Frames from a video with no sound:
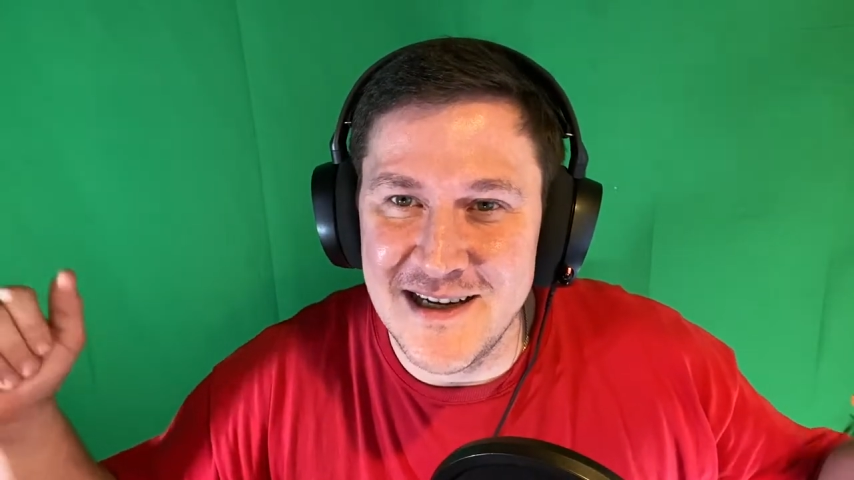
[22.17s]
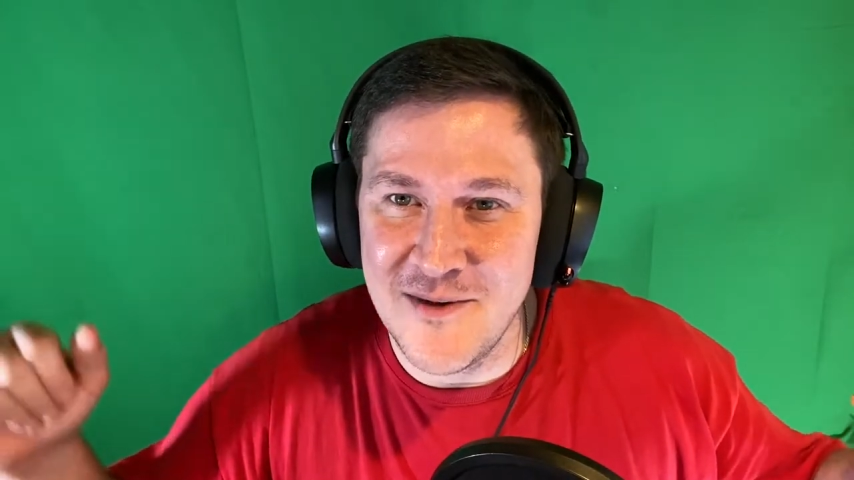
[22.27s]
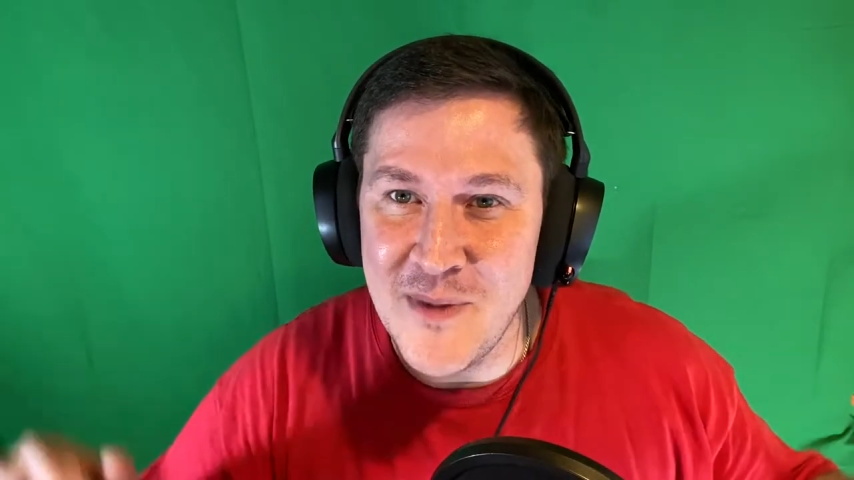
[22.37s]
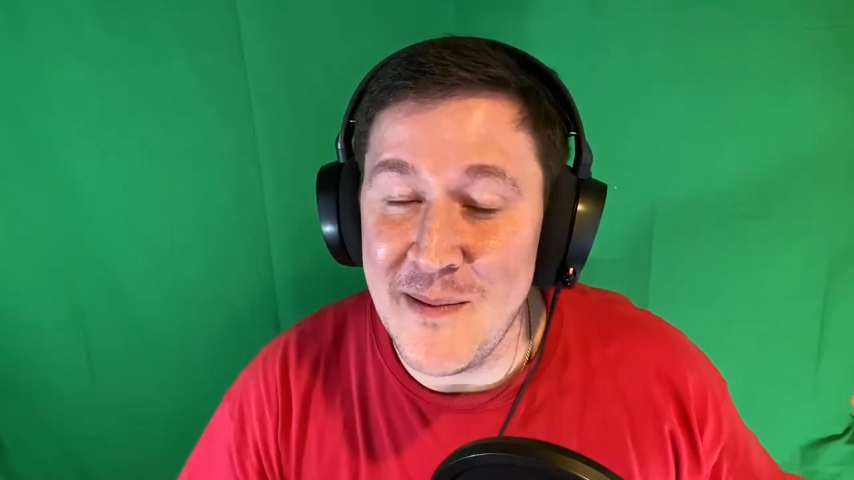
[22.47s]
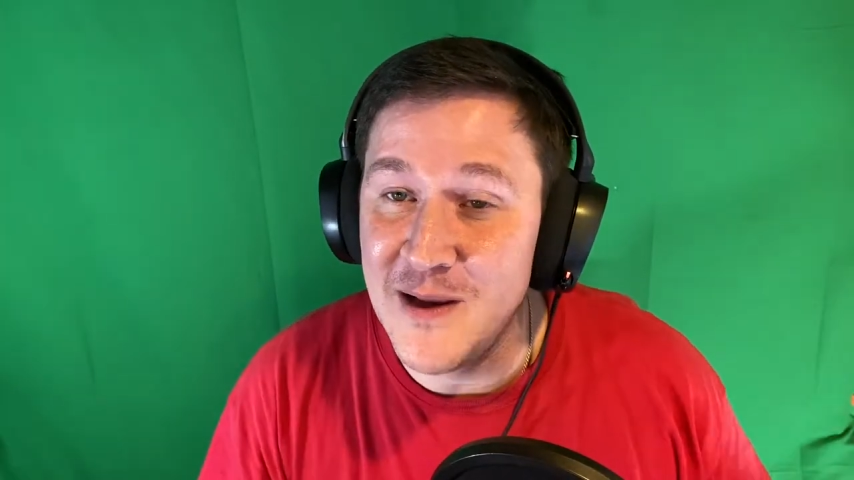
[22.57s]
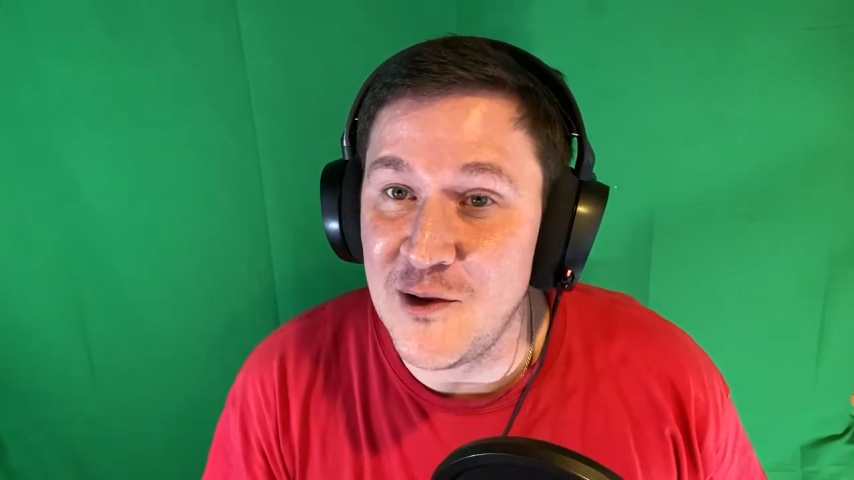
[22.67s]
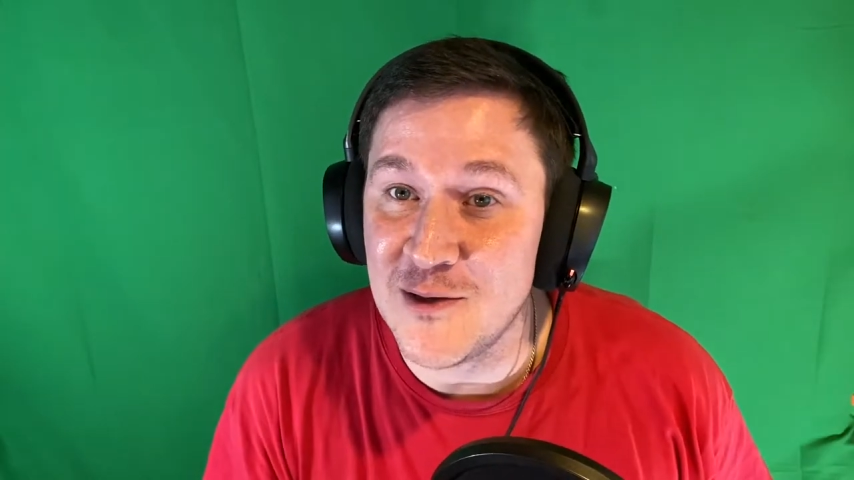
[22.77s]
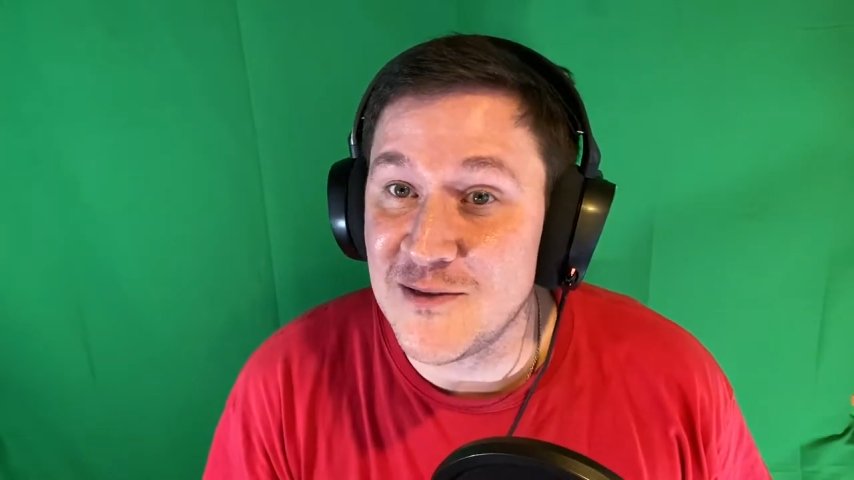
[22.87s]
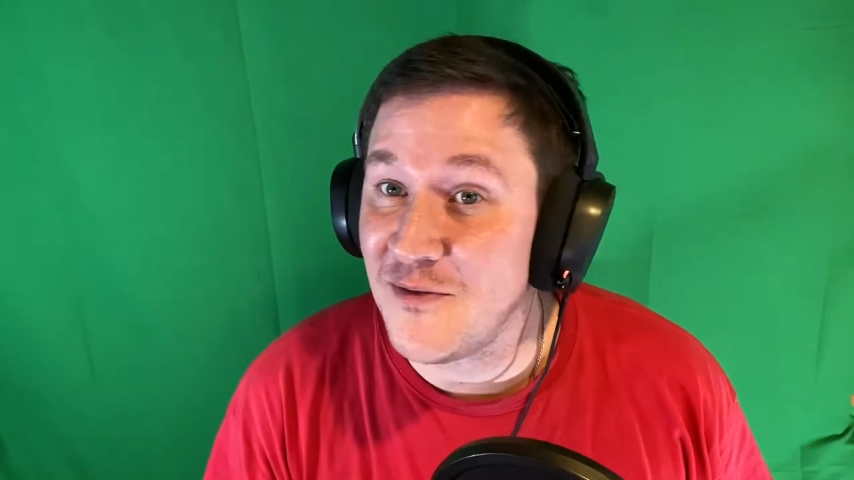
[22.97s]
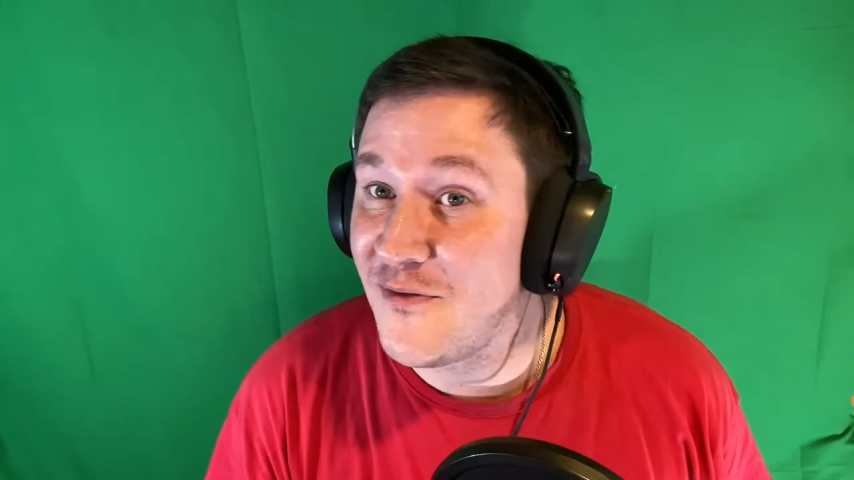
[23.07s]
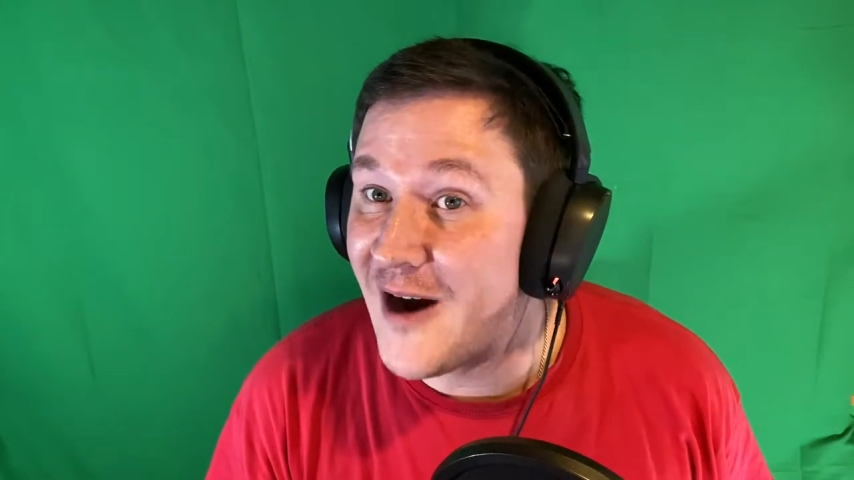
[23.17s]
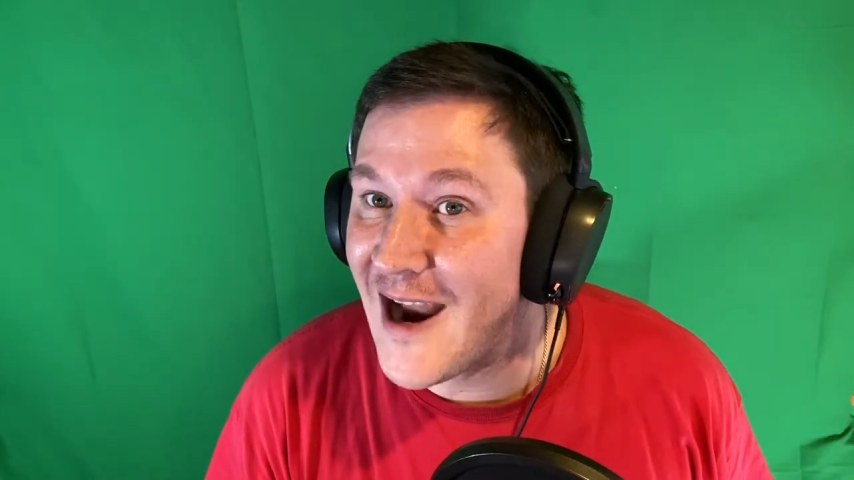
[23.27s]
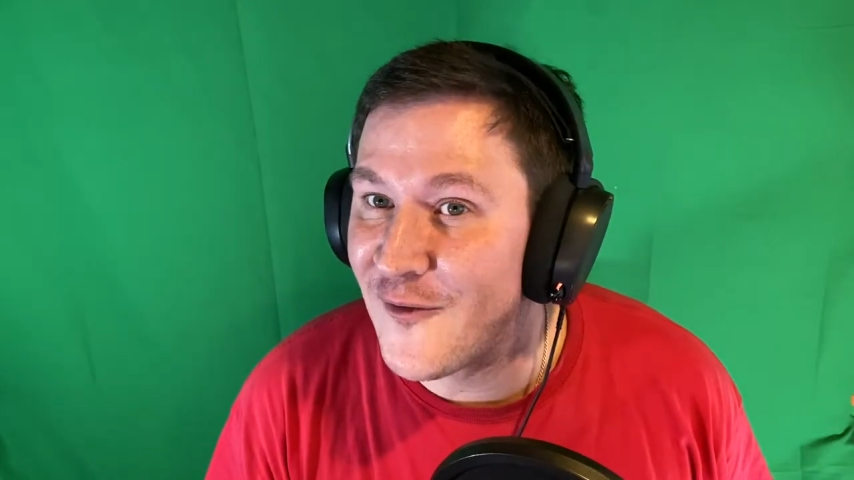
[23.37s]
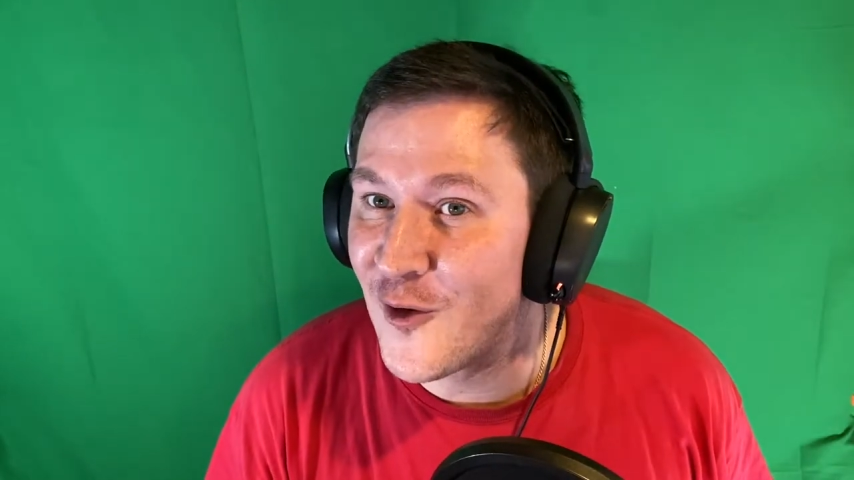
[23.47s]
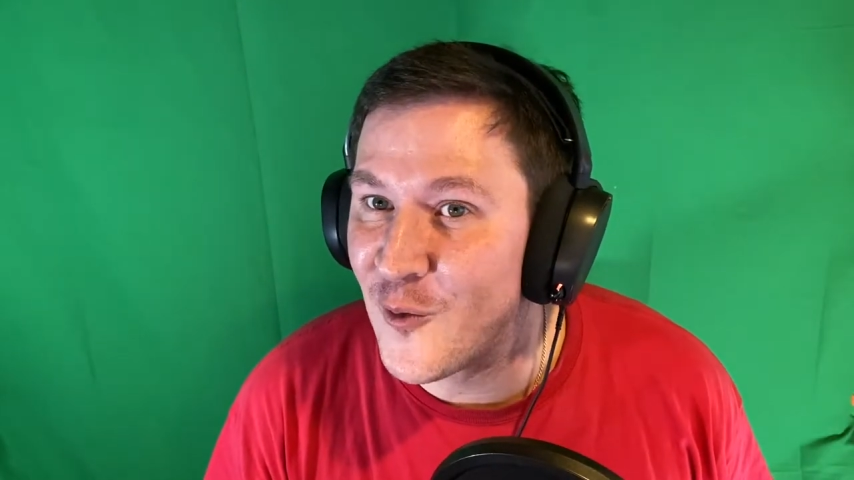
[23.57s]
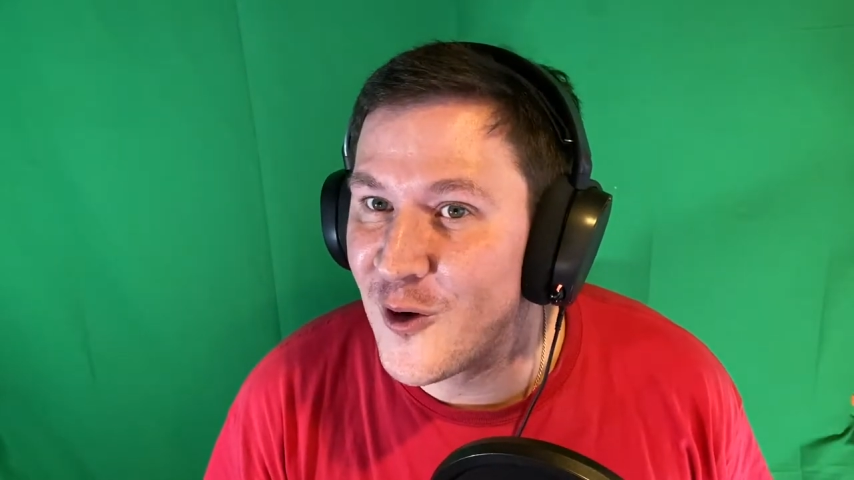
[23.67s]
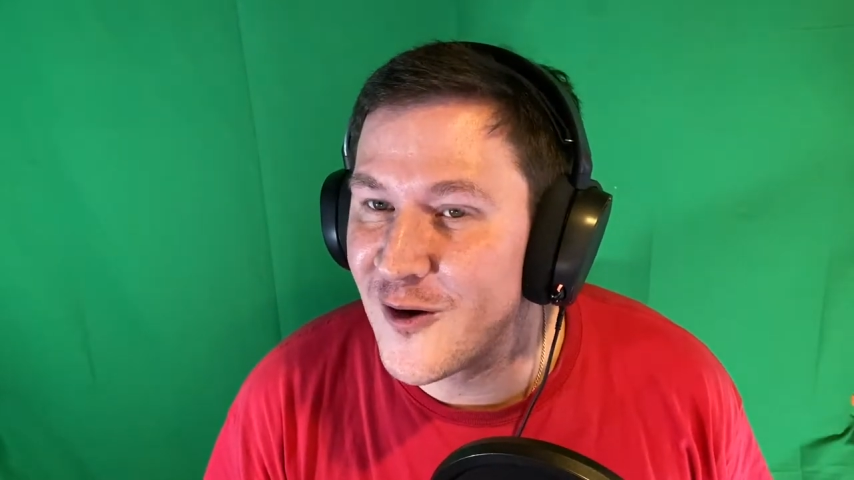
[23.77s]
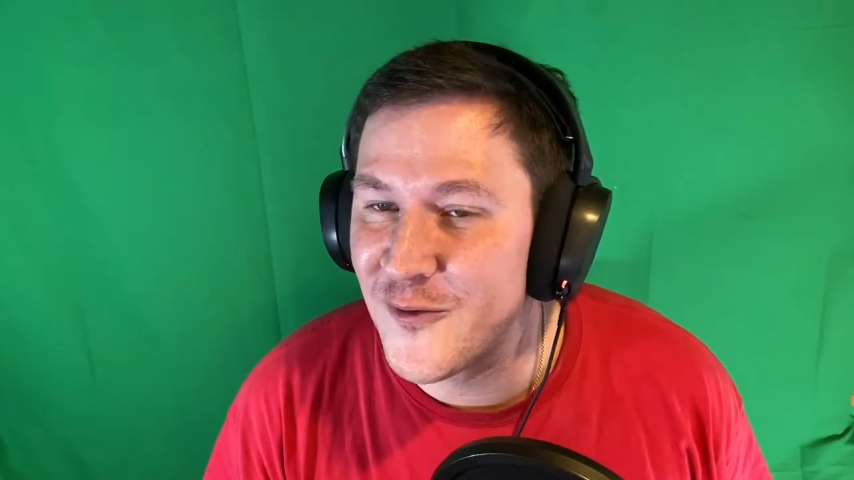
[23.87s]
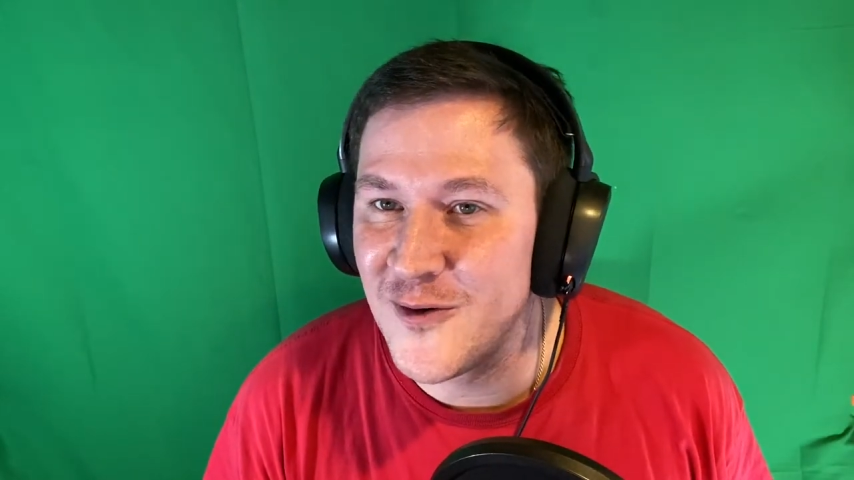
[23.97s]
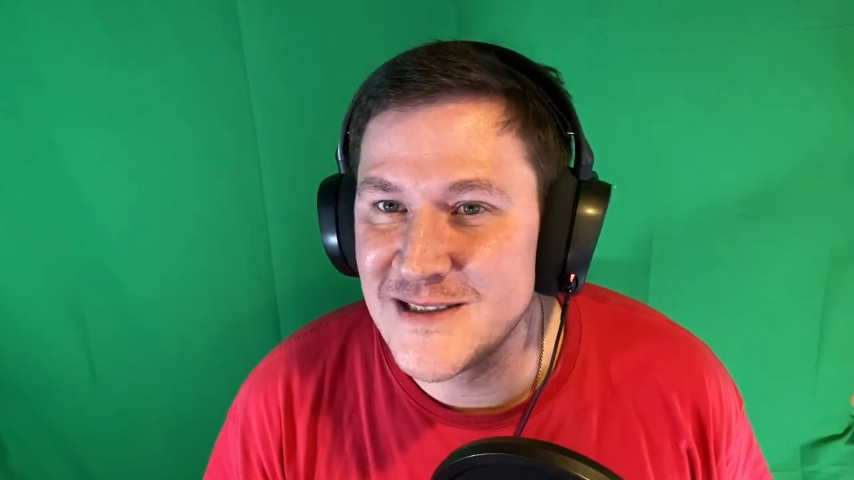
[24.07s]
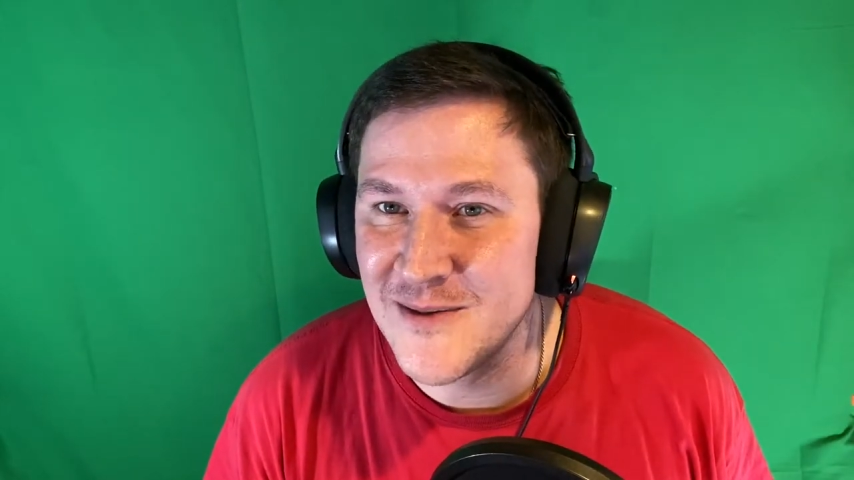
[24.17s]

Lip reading: Maybe do some Fiverr work for